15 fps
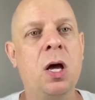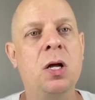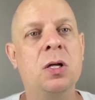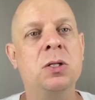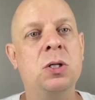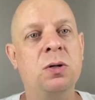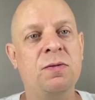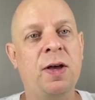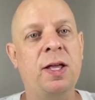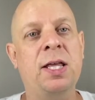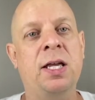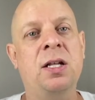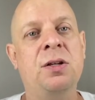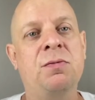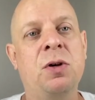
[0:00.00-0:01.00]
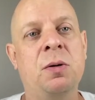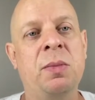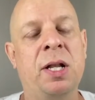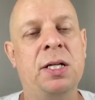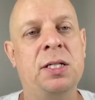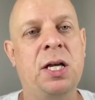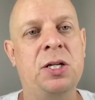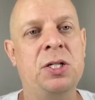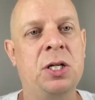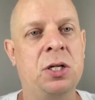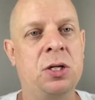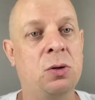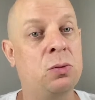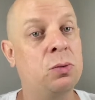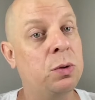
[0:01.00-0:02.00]
So if at the end of your meditation
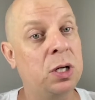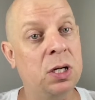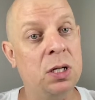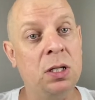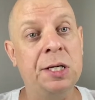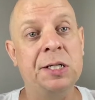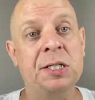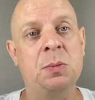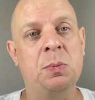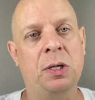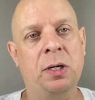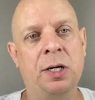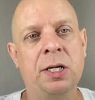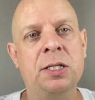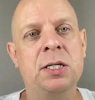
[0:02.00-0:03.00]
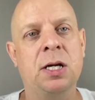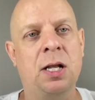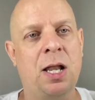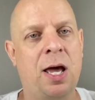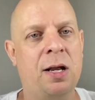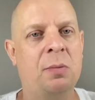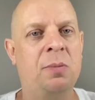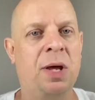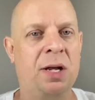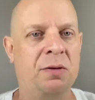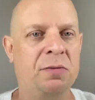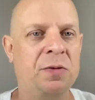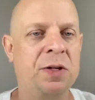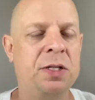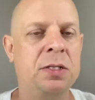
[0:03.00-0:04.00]
you're really experiencing a lot of
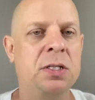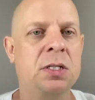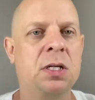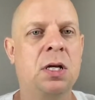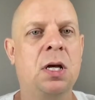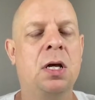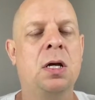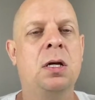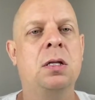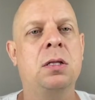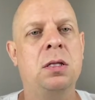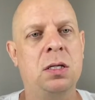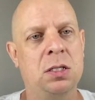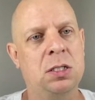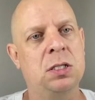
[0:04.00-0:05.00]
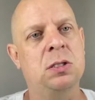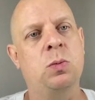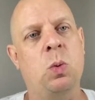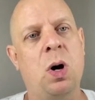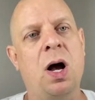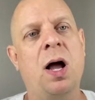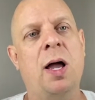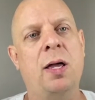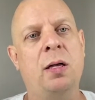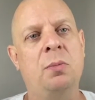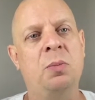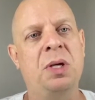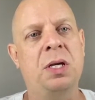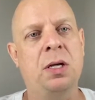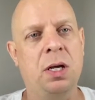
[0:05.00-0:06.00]
benefits, this is why.
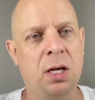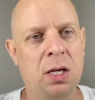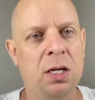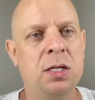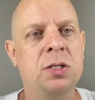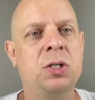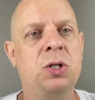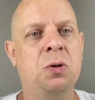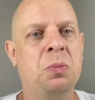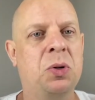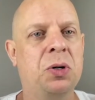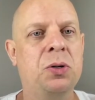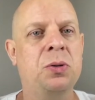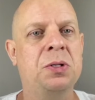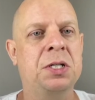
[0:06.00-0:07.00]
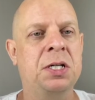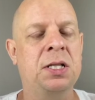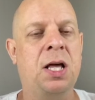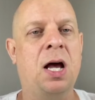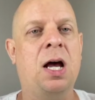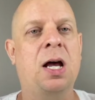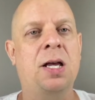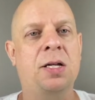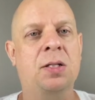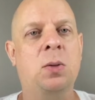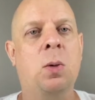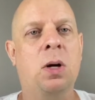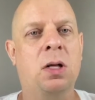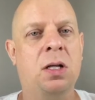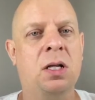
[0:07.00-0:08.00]
Because you're producing the highest
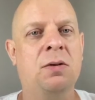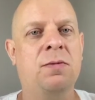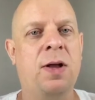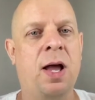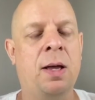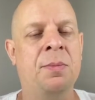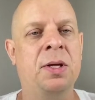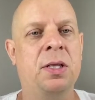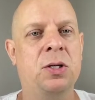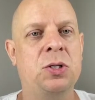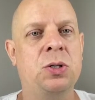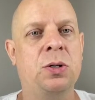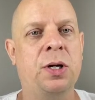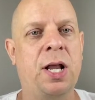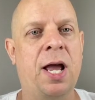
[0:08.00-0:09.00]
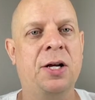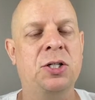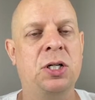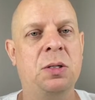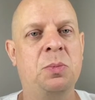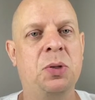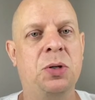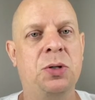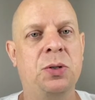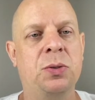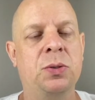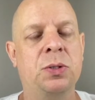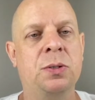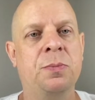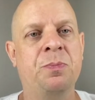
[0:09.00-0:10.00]
quality of gamma that you could actually
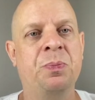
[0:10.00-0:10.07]
produce.